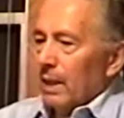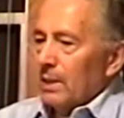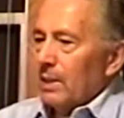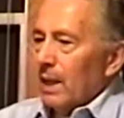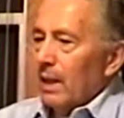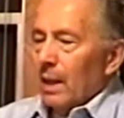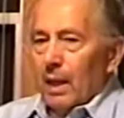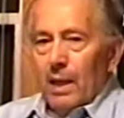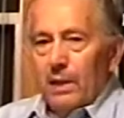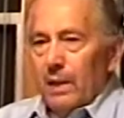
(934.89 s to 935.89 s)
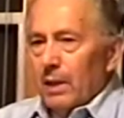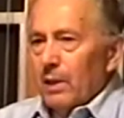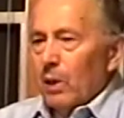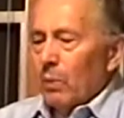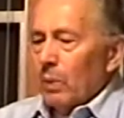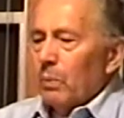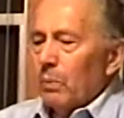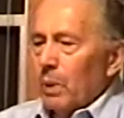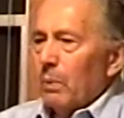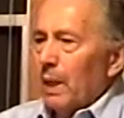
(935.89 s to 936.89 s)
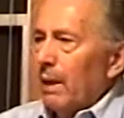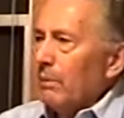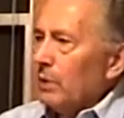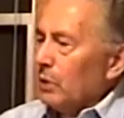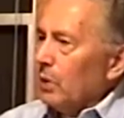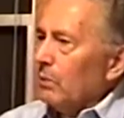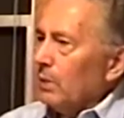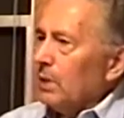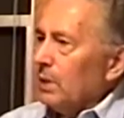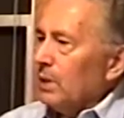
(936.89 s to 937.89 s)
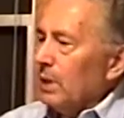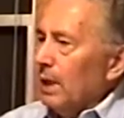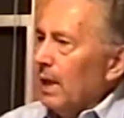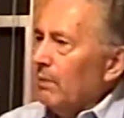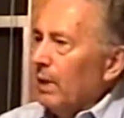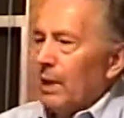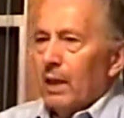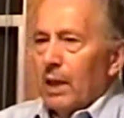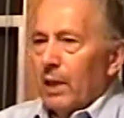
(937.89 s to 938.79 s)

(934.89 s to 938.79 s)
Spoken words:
He'd say, you know, we would have the services in the evening.